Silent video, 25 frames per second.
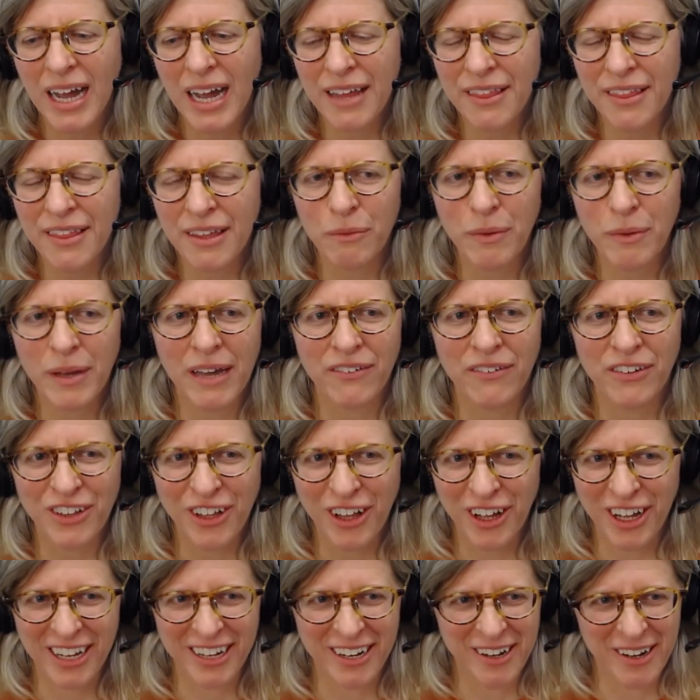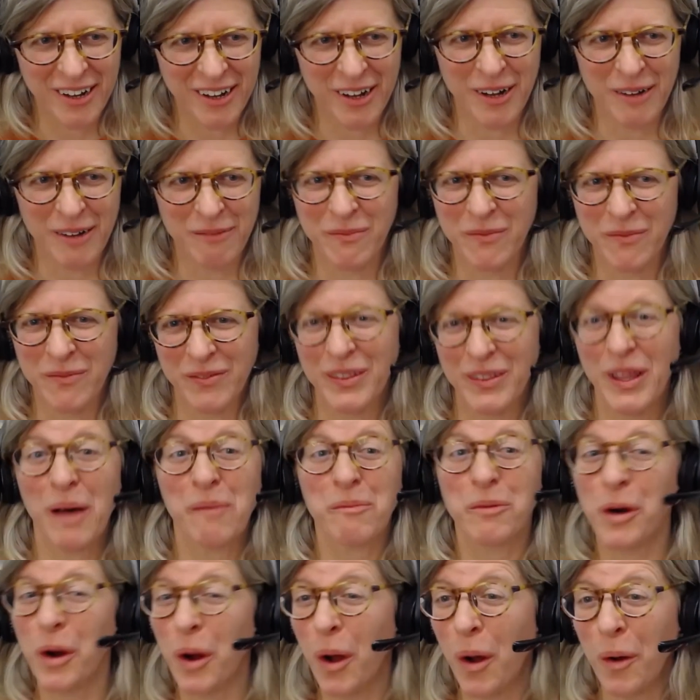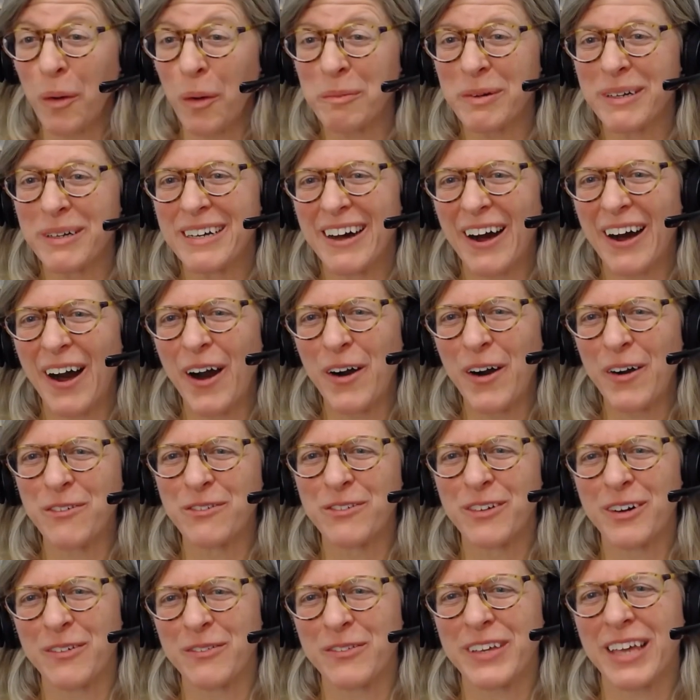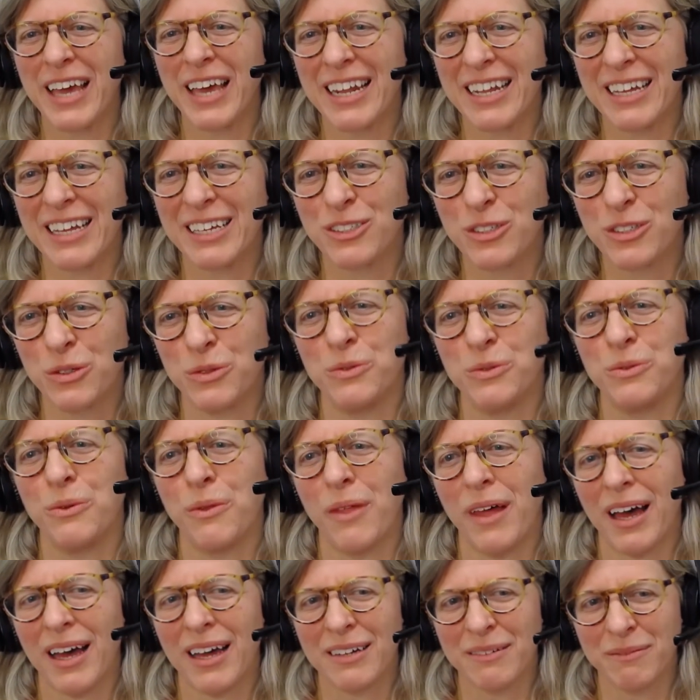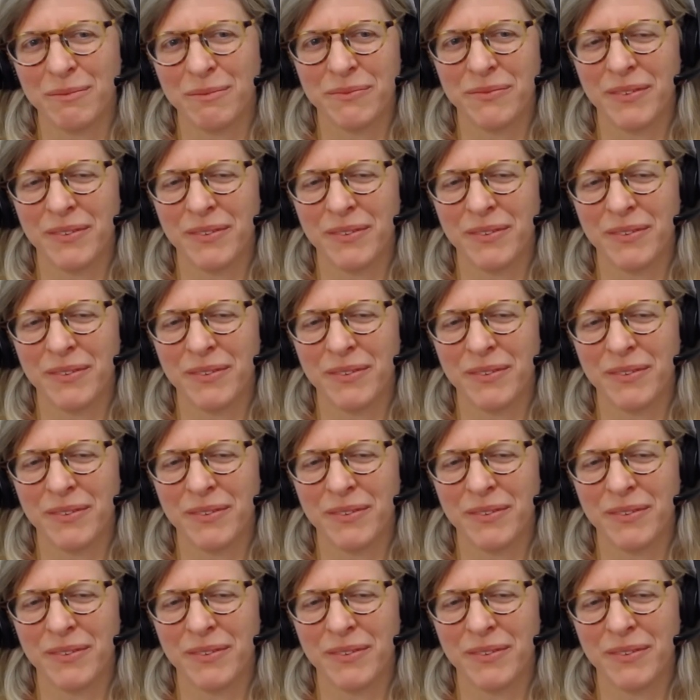I think we have a lot more hope of getting to that